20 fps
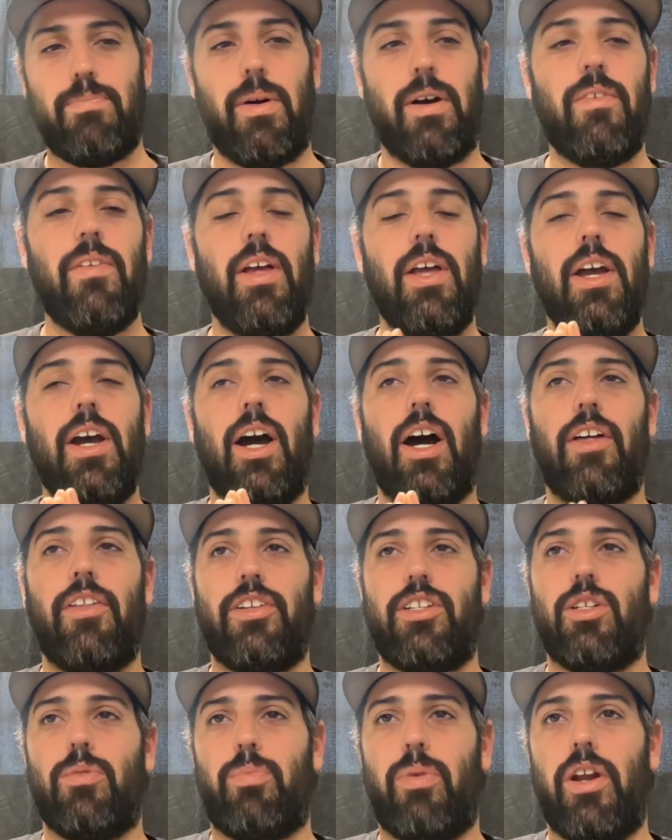But this
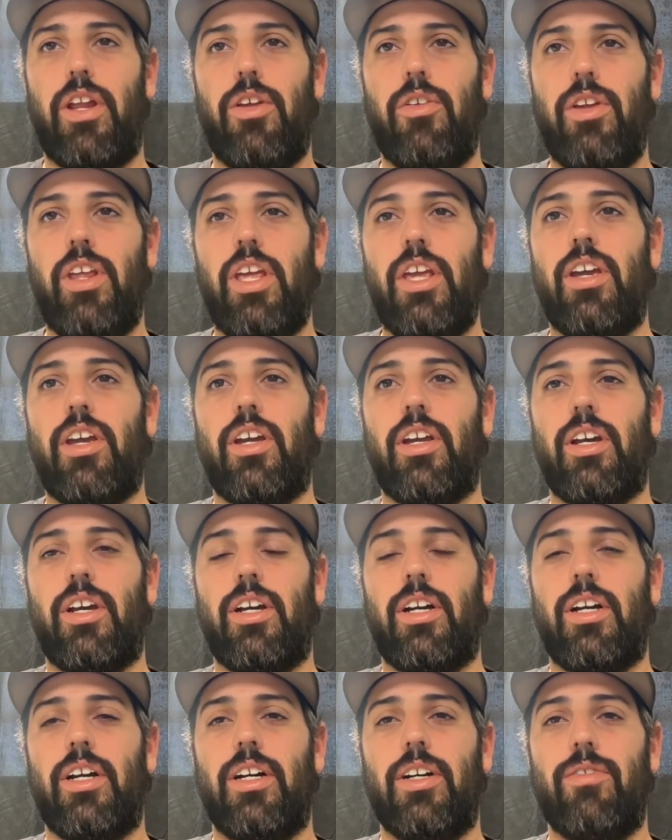is a pretty unique
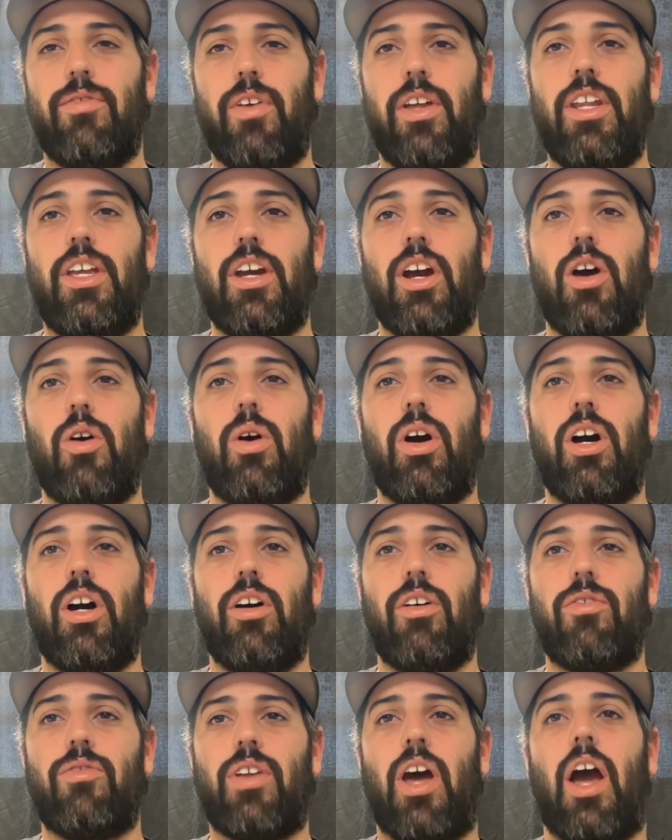video
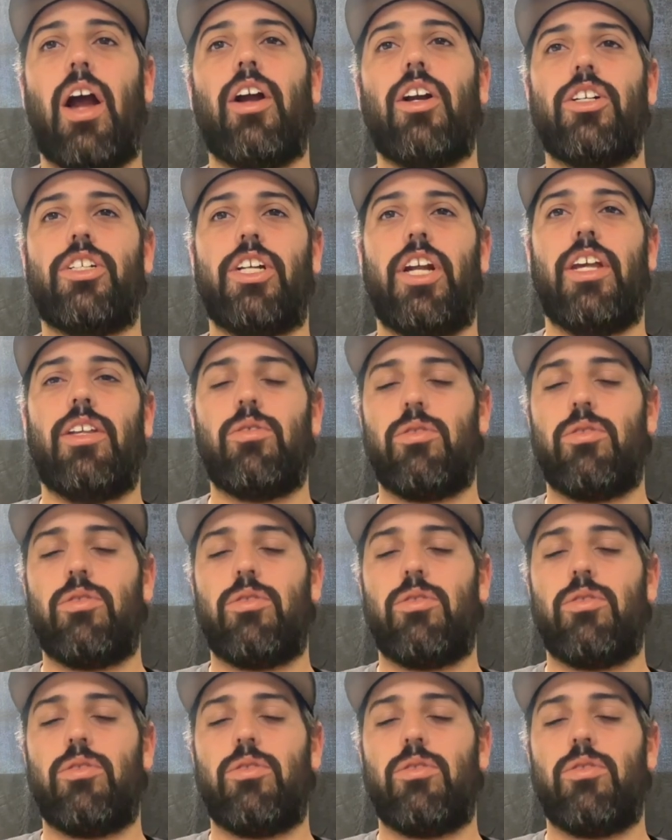of tire shake.